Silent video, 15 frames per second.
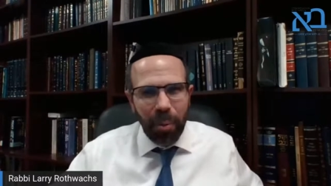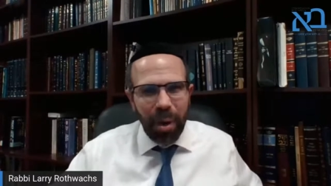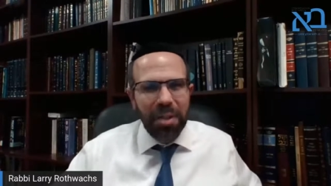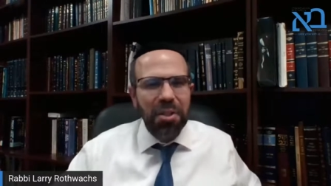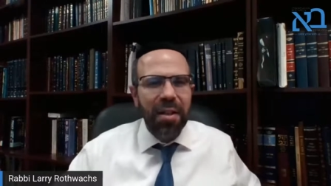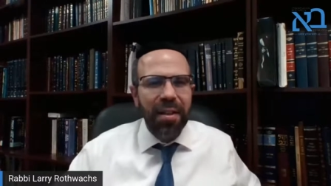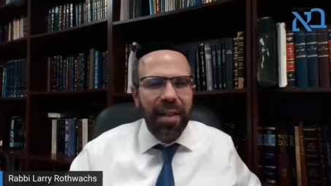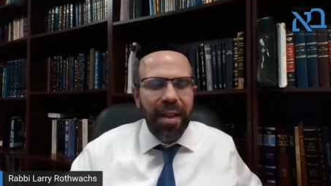
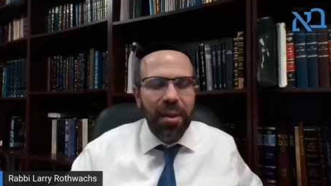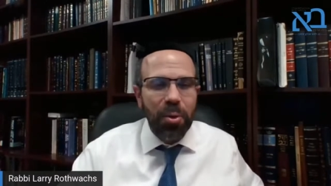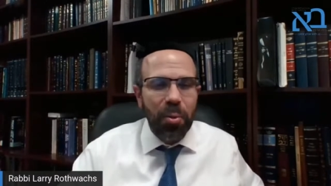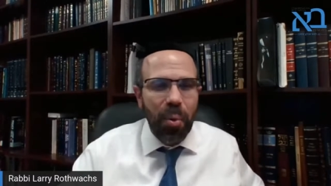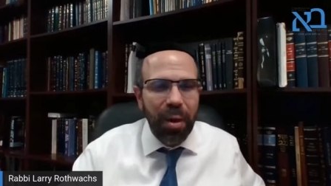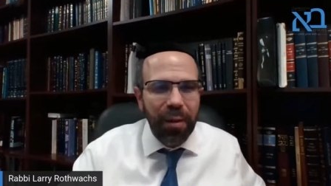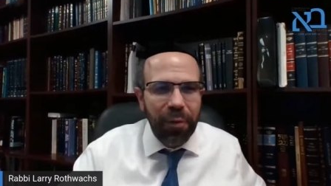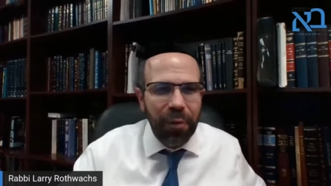Why should it take you
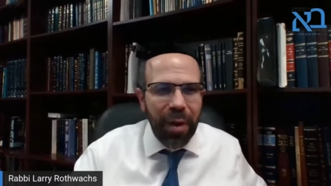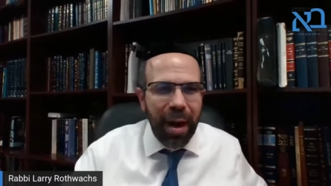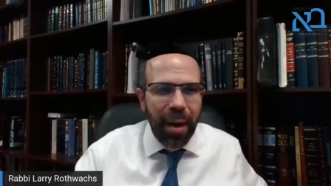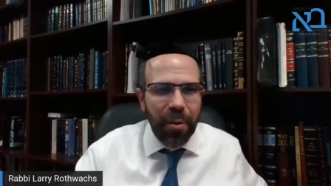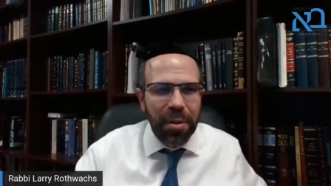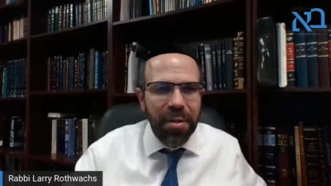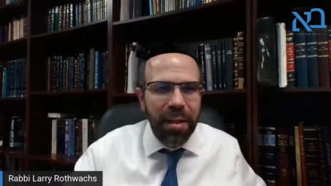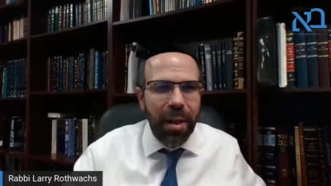24
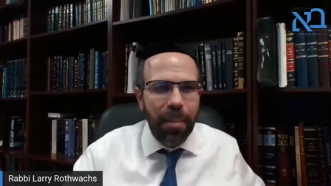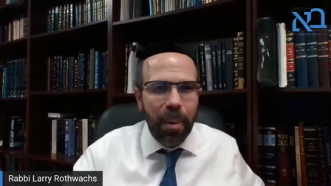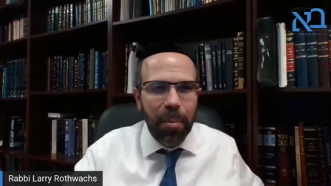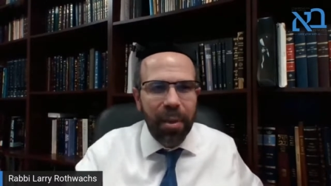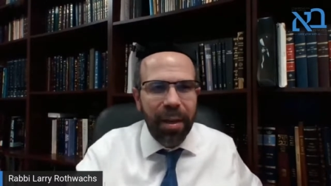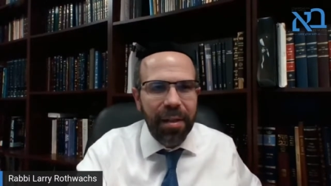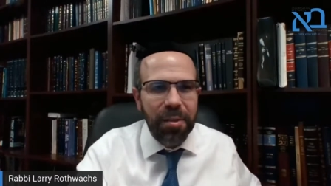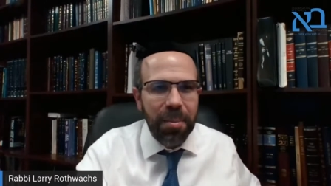hours to come
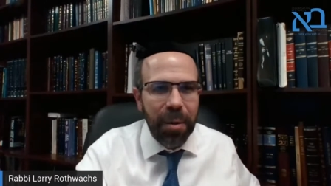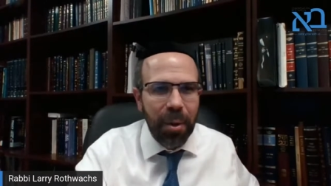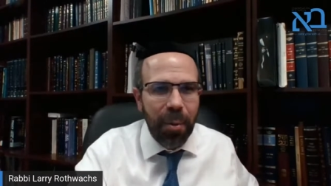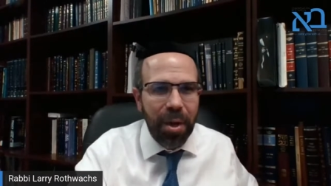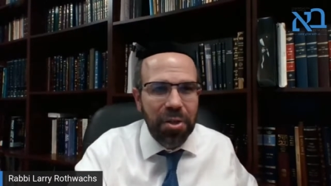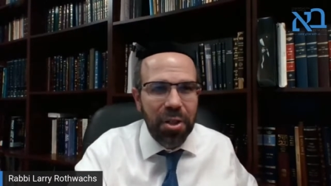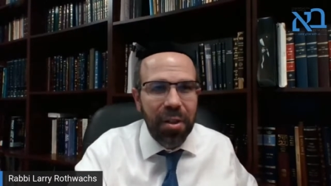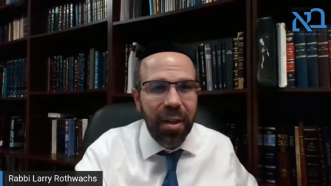up with an answer to my
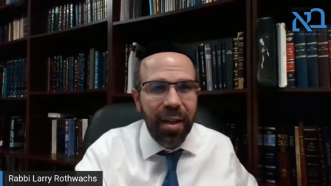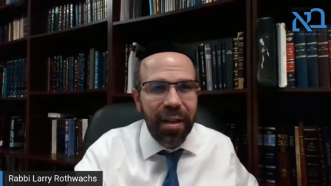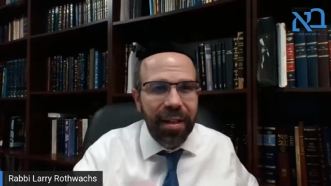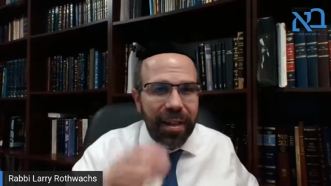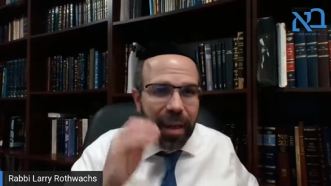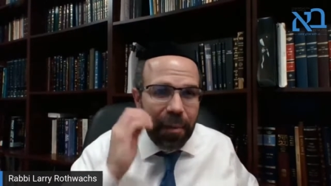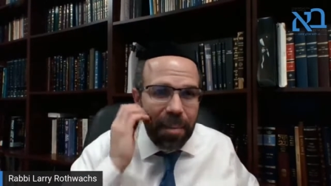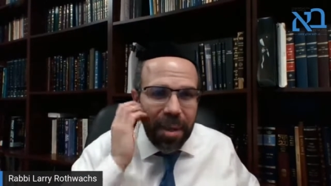question?
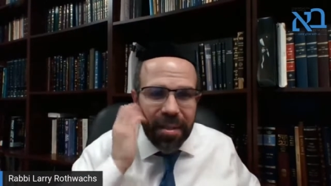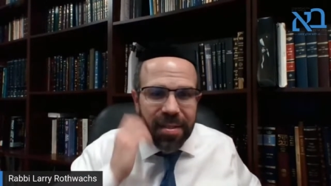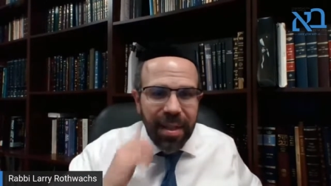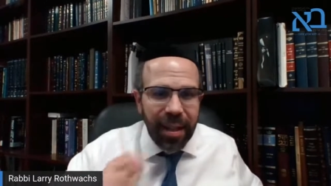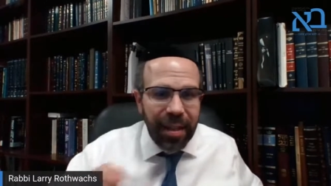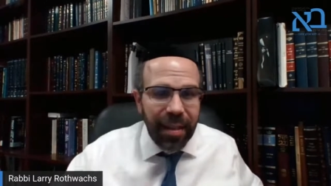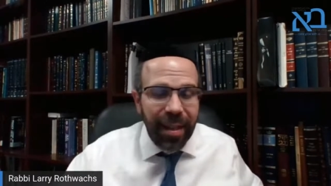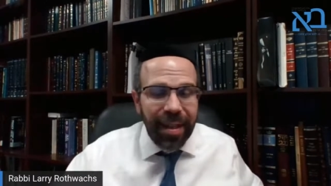Give me a
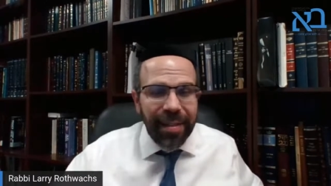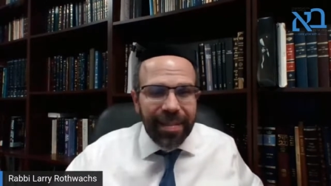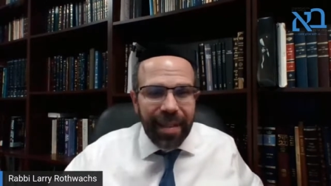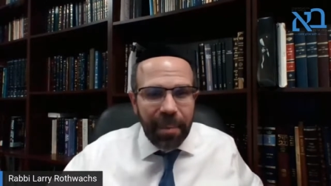second.